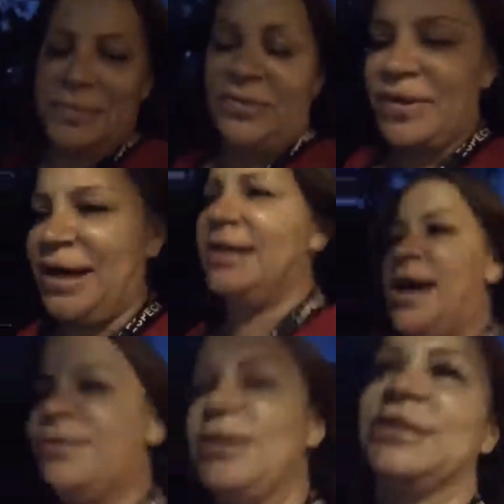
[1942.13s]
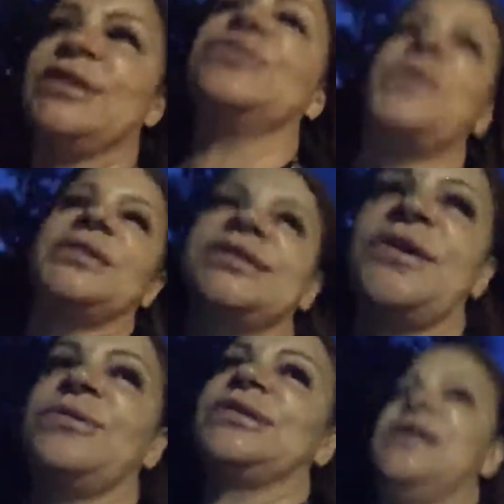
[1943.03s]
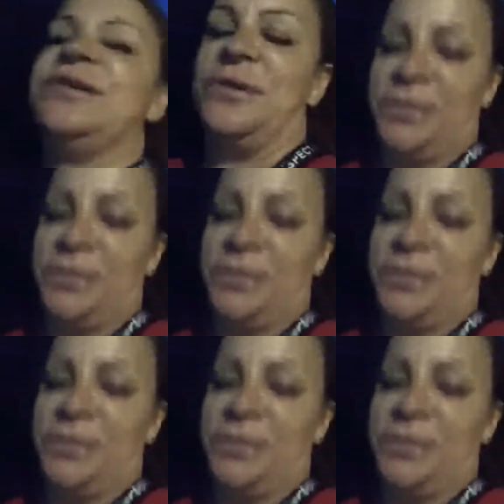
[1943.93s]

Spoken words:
But right now, this is what sells here.